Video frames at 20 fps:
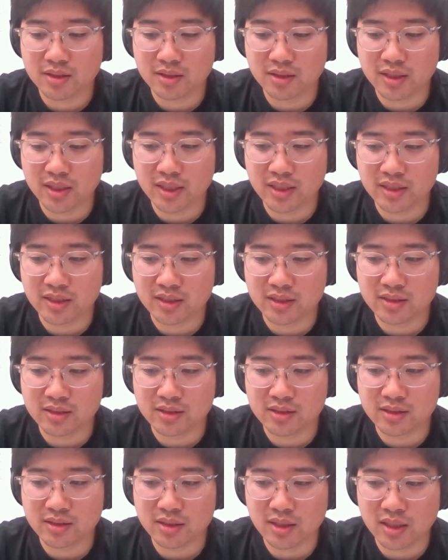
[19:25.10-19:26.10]

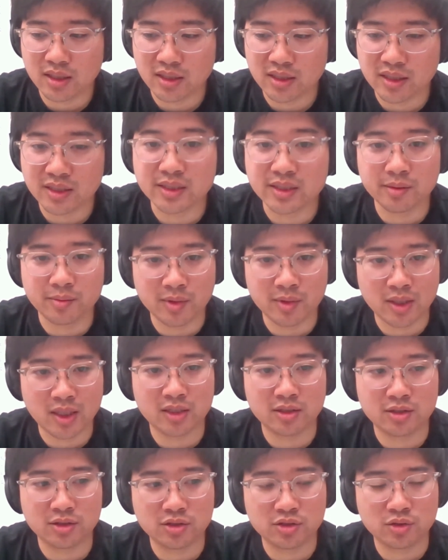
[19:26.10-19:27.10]
is a
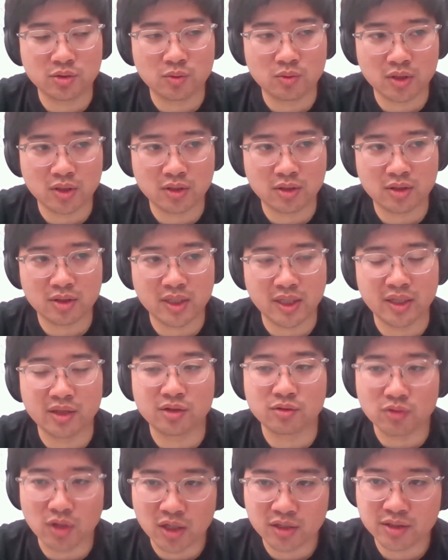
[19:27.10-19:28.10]
simulator to work in the
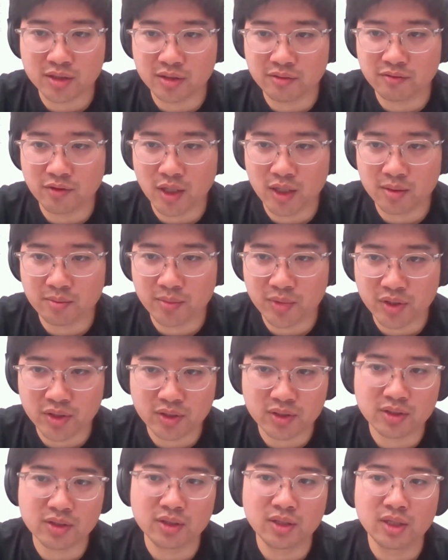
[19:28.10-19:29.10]
ROS
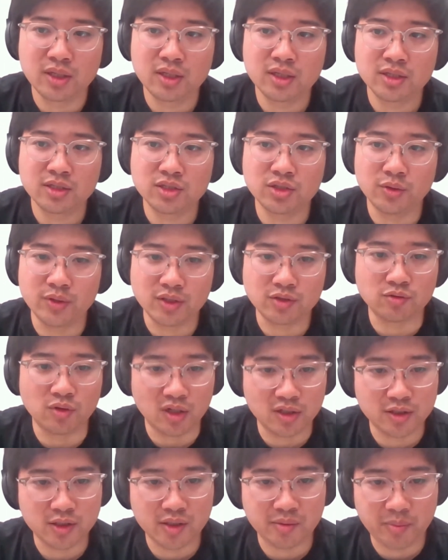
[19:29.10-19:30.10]
environment, so it's
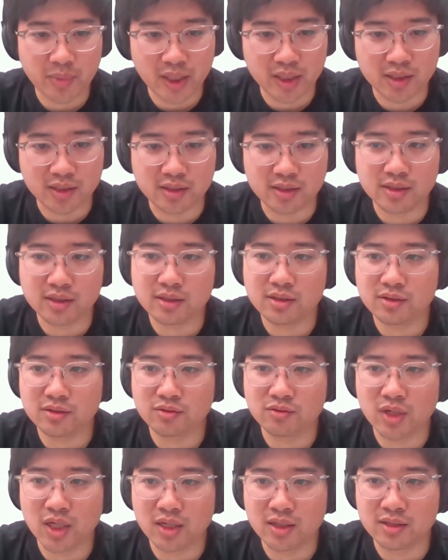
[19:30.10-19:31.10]
ROS dependent.
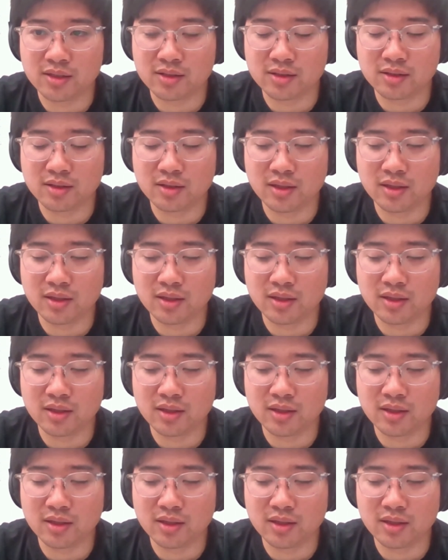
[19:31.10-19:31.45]
And